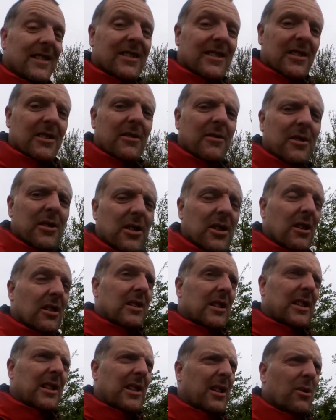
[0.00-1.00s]
You know, he's
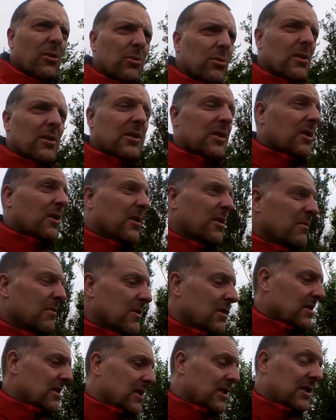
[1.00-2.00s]
cuddling it all the time.
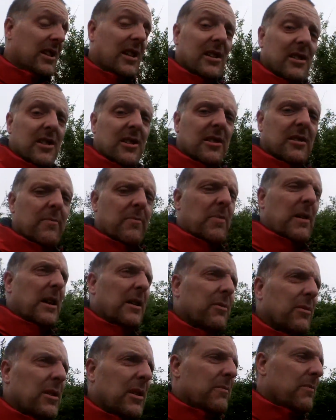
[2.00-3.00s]
He takes it to
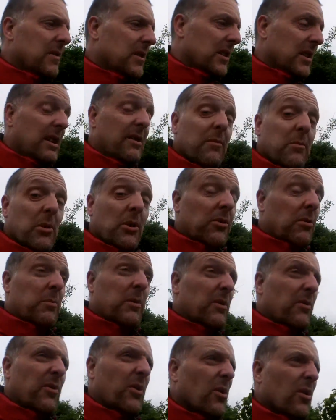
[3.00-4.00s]
bed with him. Never bothered
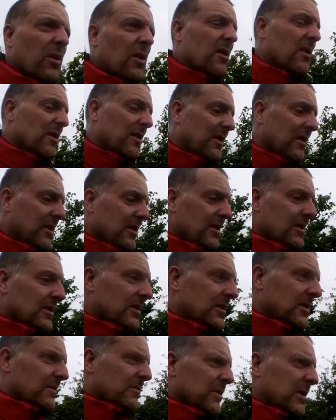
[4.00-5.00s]
before,
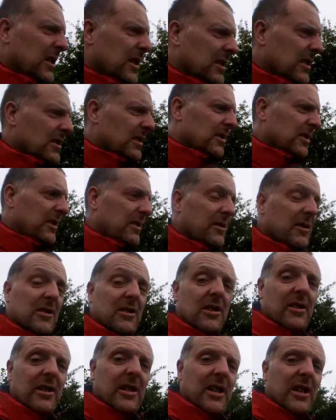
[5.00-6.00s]
but you know,
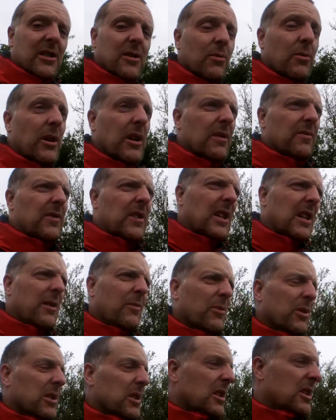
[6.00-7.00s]
it's like his way of dealing
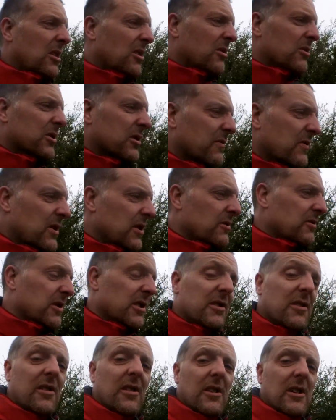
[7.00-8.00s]
with the loss of
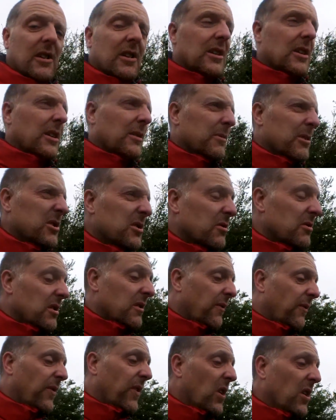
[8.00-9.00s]
losing her. I mean, he's only
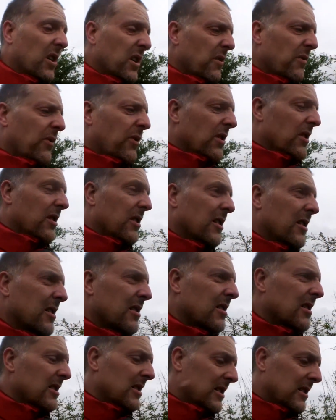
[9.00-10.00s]
five,
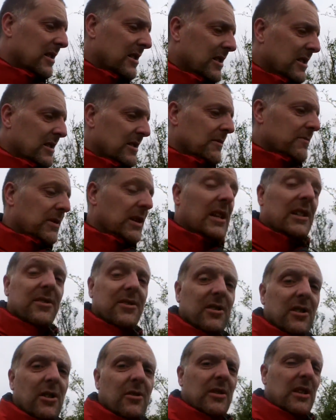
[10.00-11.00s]
but he
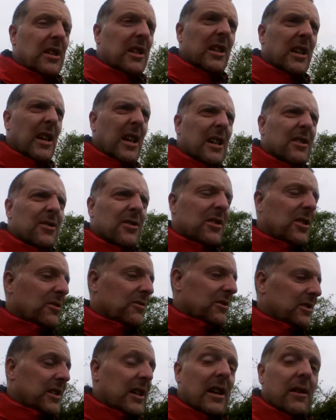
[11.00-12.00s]
hasn't known
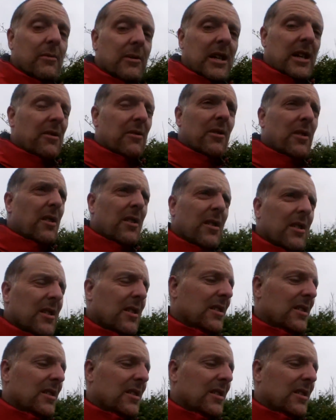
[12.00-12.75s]
a day without her.